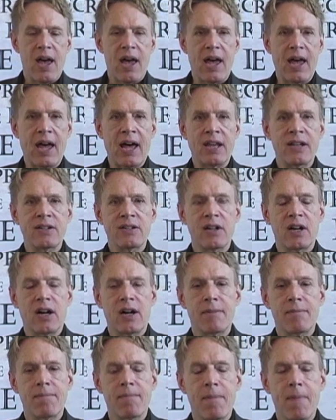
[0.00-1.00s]
And
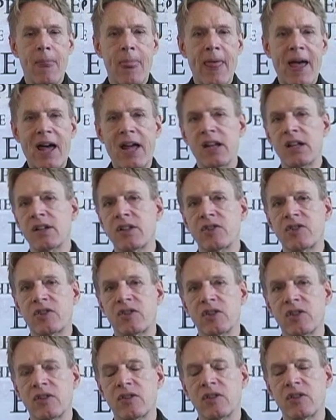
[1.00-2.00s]
that is
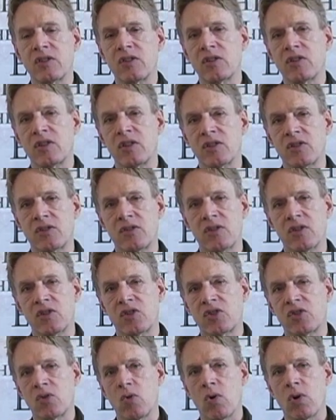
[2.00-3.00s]
the
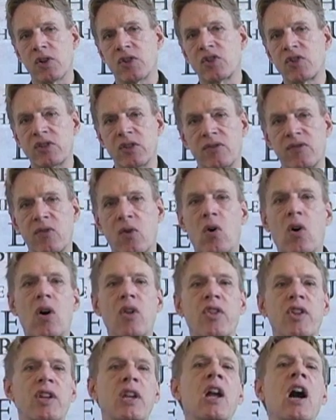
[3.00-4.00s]
source of
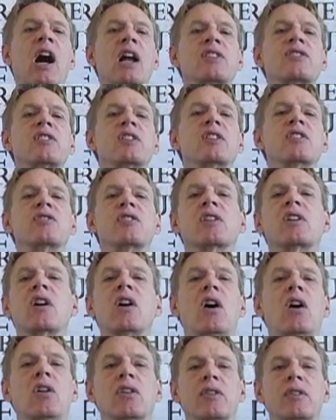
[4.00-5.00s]
all the Nazis'
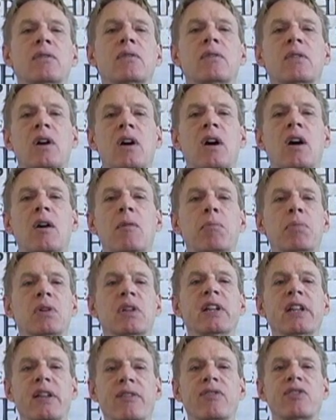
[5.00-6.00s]
occult
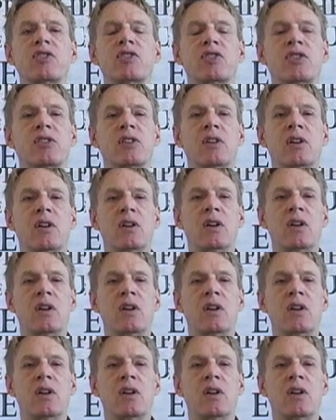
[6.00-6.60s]
beliefs.